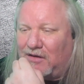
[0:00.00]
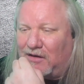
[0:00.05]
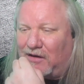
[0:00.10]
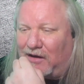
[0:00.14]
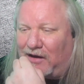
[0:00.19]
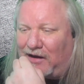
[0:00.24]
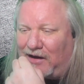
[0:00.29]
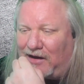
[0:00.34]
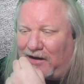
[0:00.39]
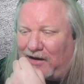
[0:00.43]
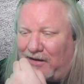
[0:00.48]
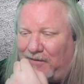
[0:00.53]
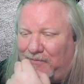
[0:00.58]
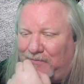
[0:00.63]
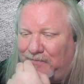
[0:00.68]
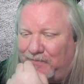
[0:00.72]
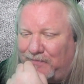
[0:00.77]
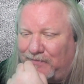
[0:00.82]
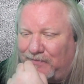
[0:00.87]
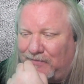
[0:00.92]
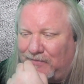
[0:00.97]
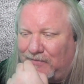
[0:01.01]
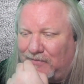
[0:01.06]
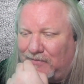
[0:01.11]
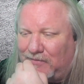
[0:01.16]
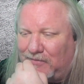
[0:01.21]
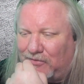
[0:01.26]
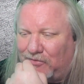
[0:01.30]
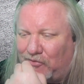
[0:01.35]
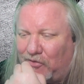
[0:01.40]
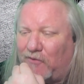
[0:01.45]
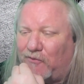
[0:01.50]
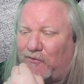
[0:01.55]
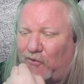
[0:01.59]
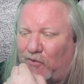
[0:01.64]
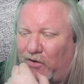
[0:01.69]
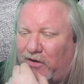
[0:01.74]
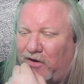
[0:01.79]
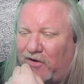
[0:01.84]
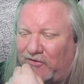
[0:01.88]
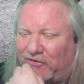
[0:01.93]
Um three or
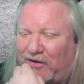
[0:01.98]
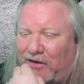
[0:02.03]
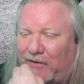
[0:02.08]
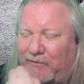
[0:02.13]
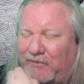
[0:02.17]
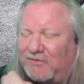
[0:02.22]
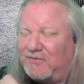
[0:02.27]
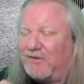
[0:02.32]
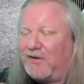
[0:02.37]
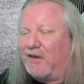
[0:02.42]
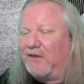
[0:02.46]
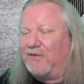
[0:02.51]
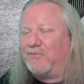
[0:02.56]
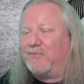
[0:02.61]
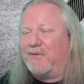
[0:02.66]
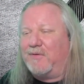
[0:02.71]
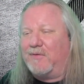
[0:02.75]
four years, I would say.